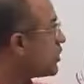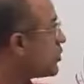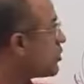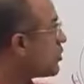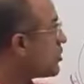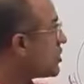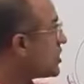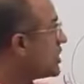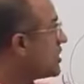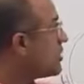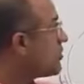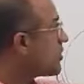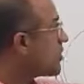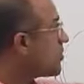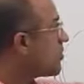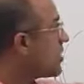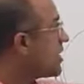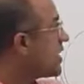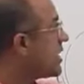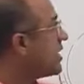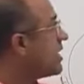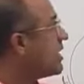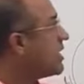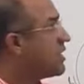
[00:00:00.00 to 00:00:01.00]
which you see from
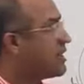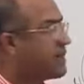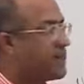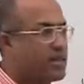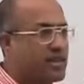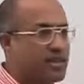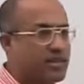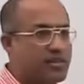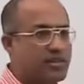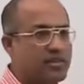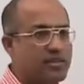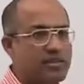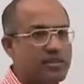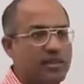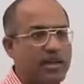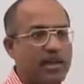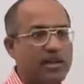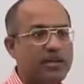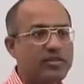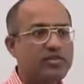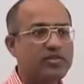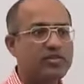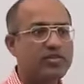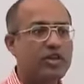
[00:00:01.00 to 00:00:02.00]
here, these
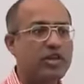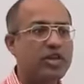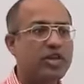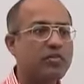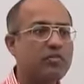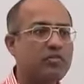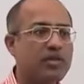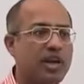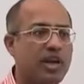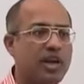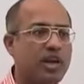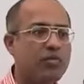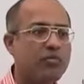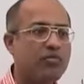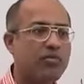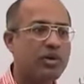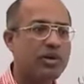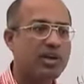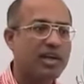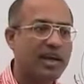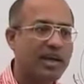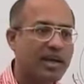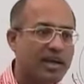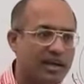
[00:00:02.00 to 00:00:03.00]
are cerebral
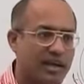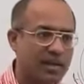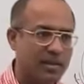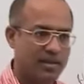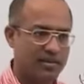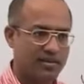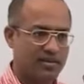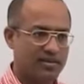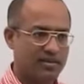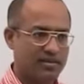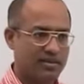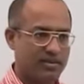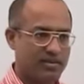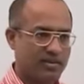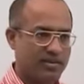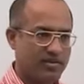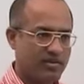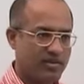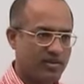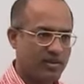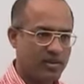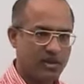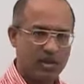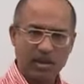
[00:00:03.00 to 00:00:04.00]
peduncles.
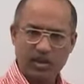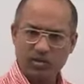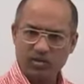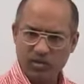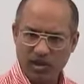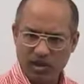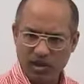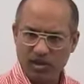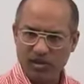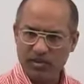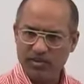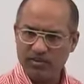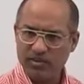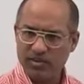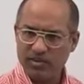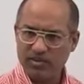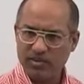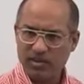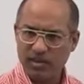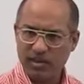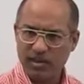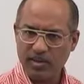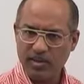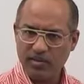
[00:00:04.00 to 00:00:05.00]
Have you heard of this
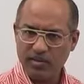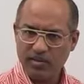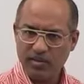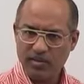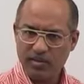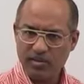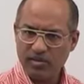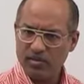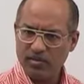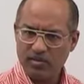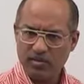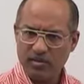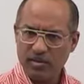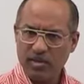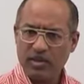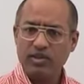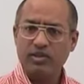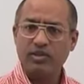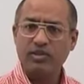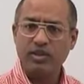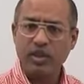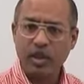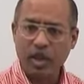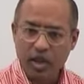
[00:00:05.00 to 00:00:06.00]
thing?
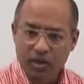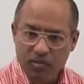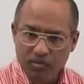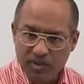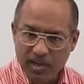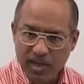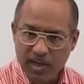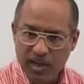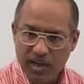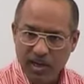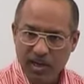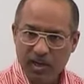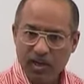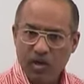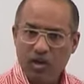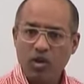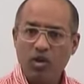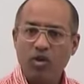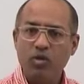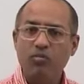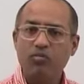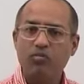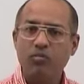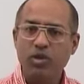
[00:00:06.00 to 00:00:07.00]
Cerebral
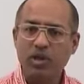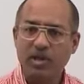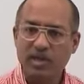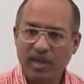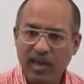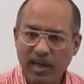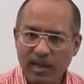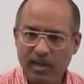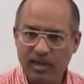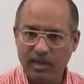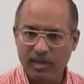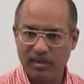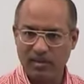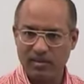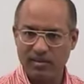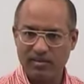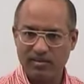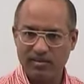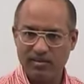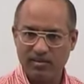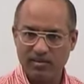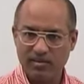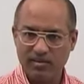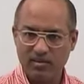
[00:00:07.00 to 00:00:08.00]

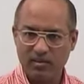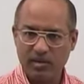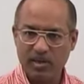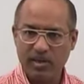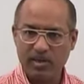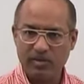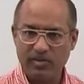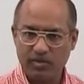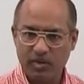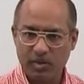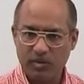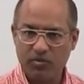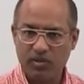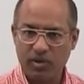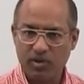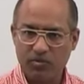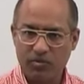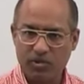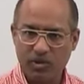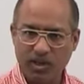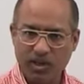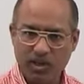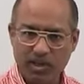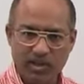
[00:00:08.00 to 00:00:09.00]
peduncles. What are cerebral
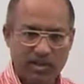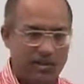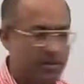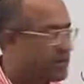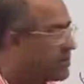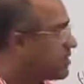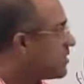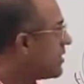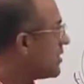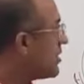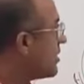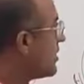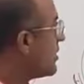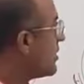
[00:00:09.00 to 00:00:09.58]
peduncles?